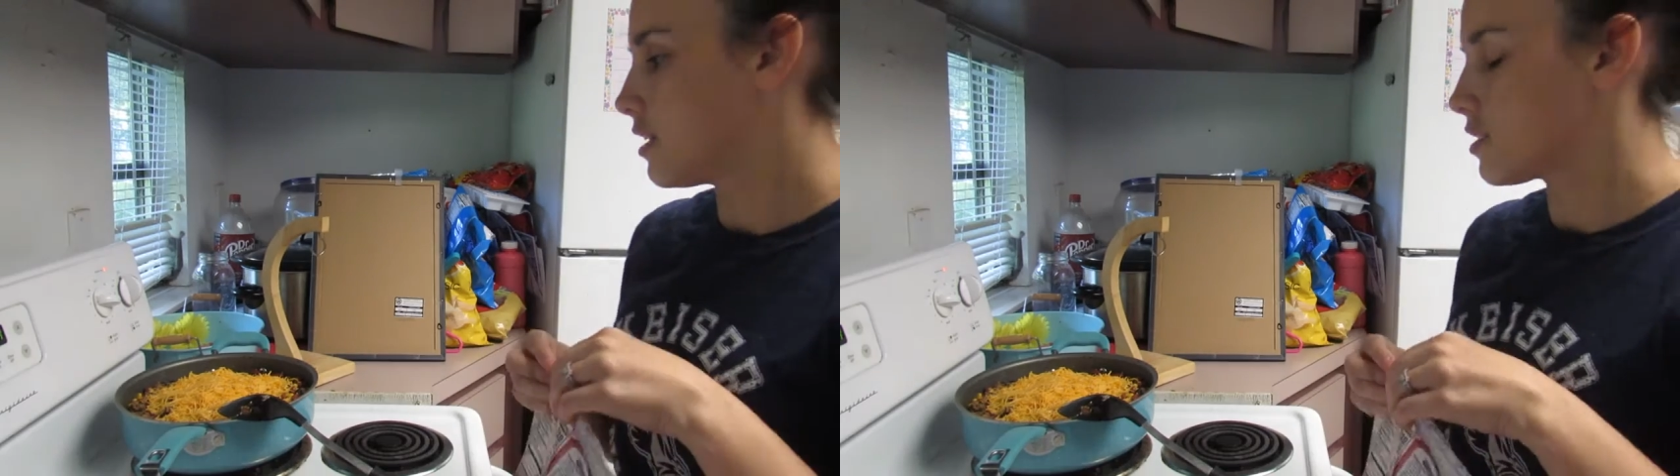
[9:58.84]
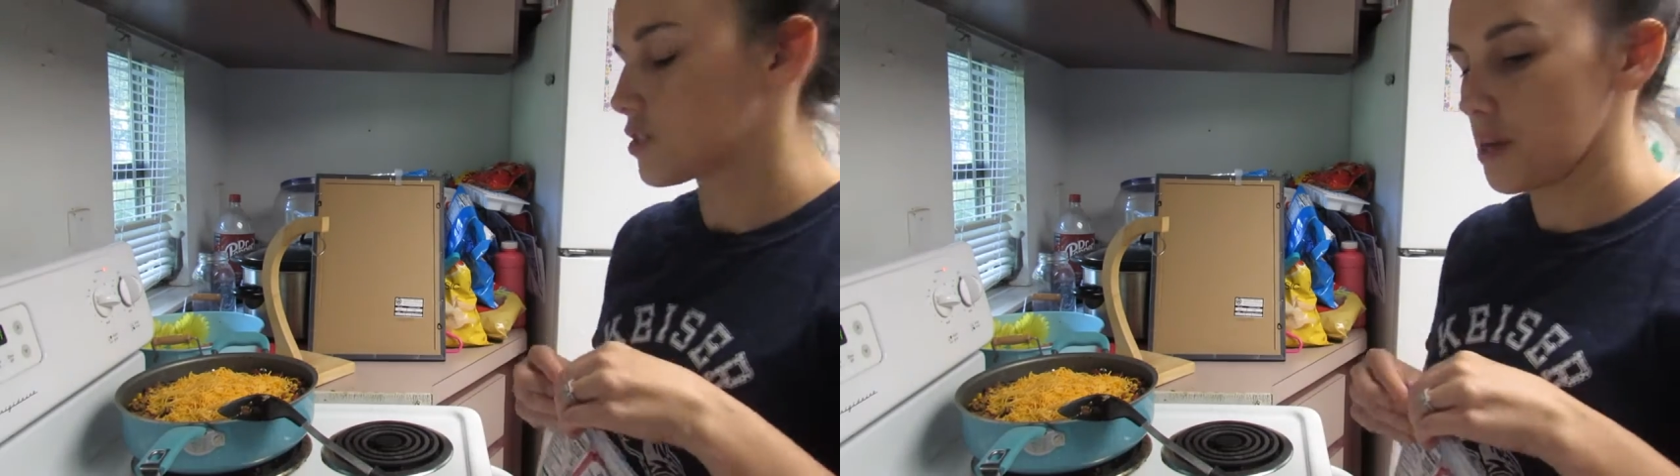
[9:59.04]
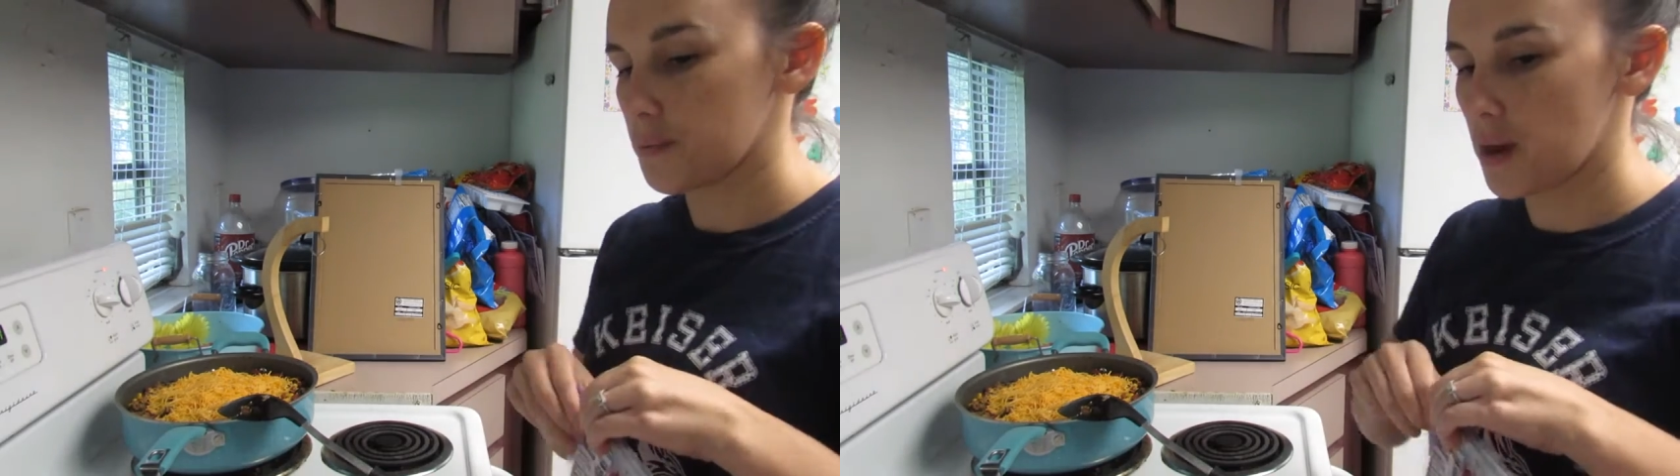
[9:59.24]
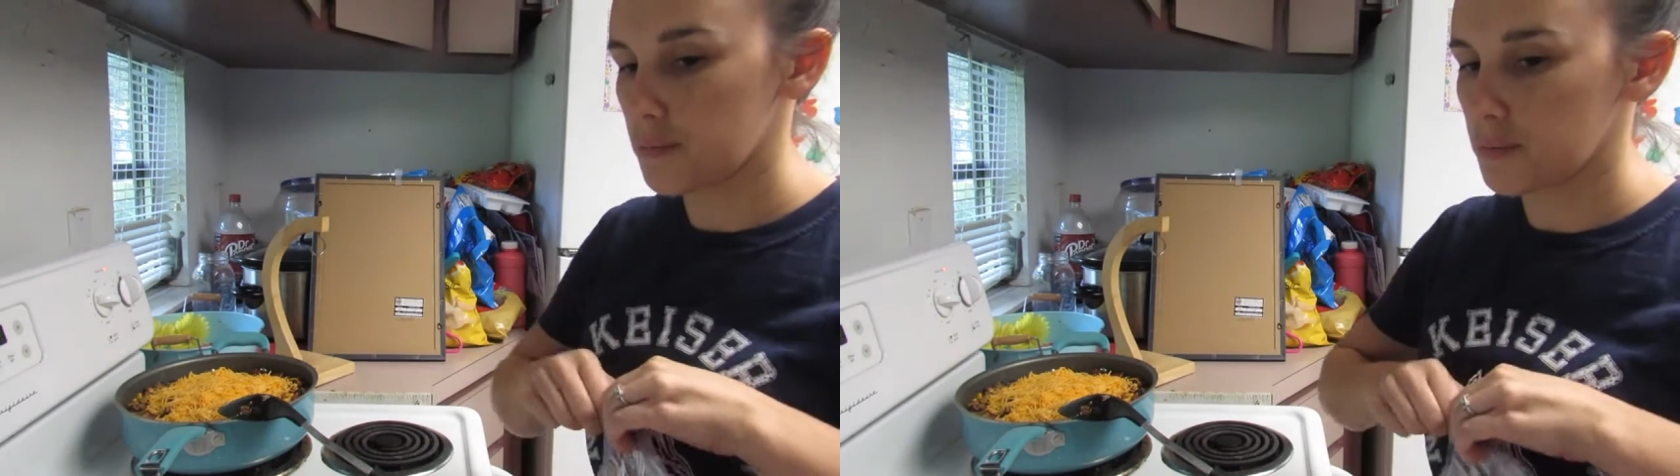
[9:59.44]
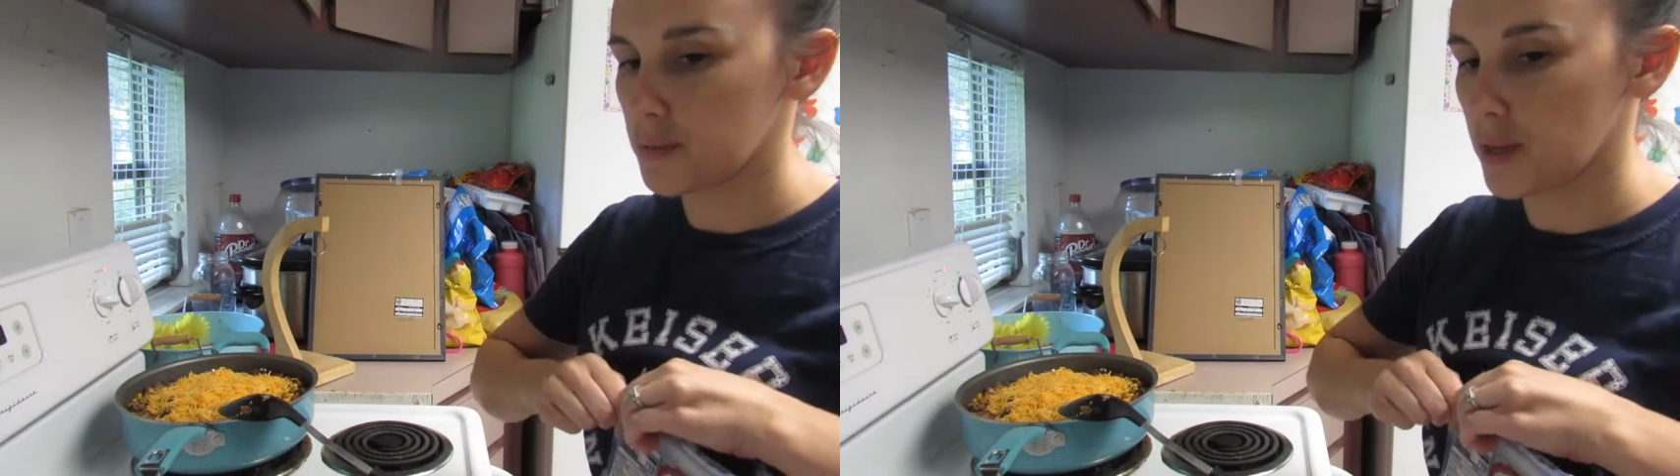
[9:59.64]
So I
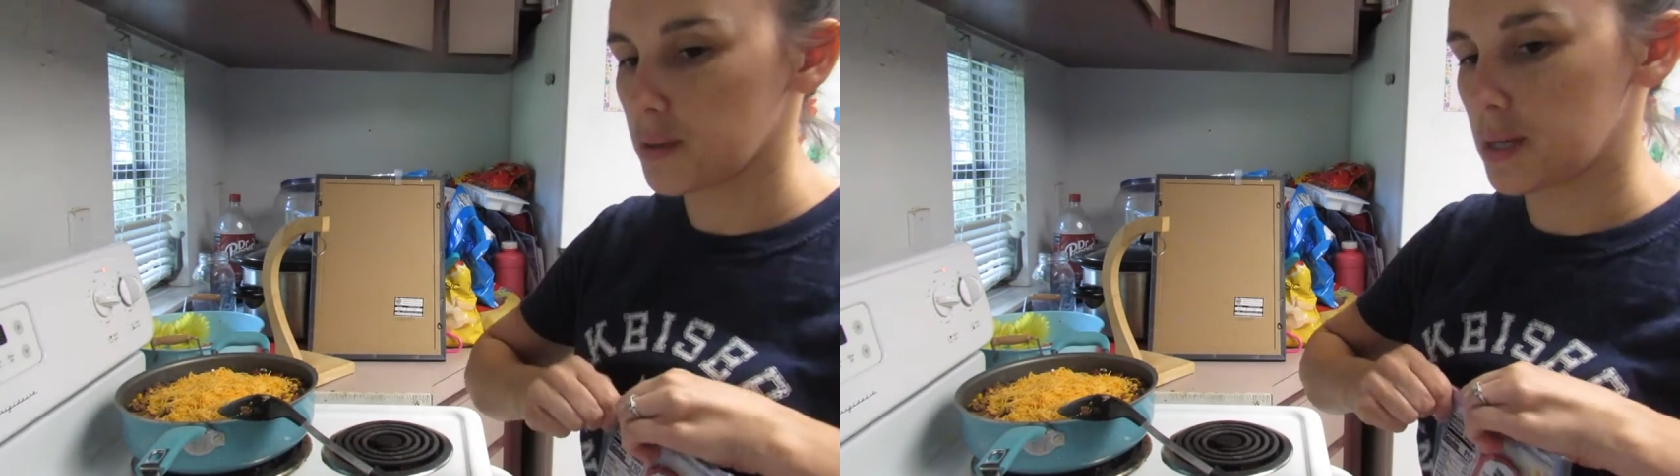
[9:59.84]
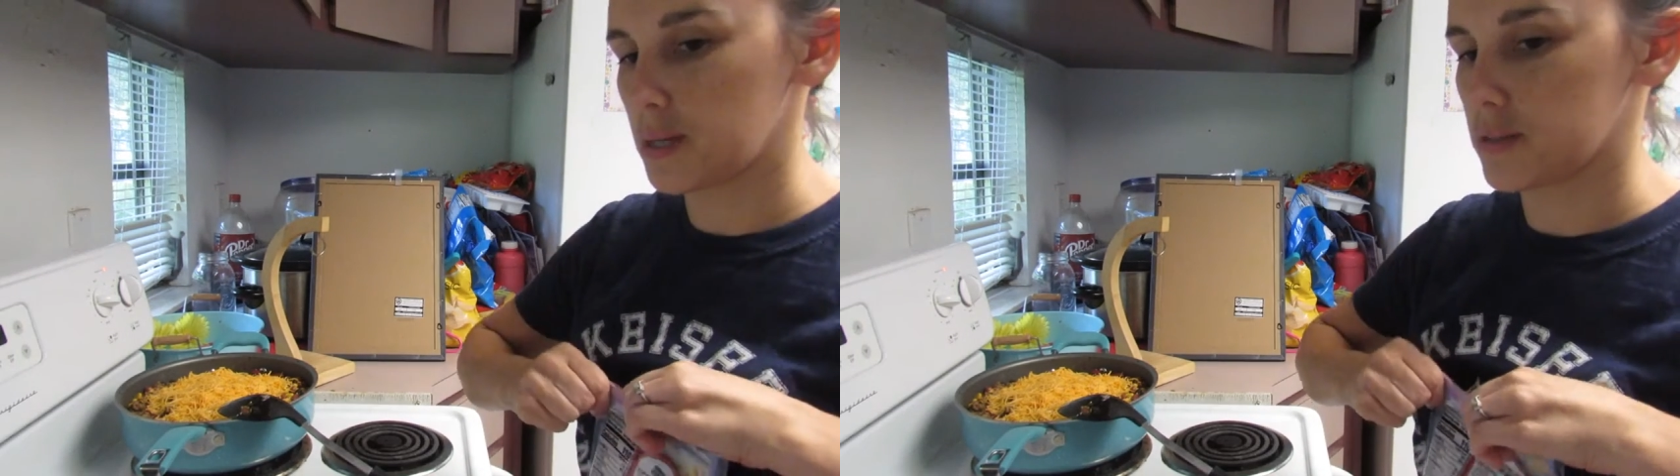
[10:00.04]
probably only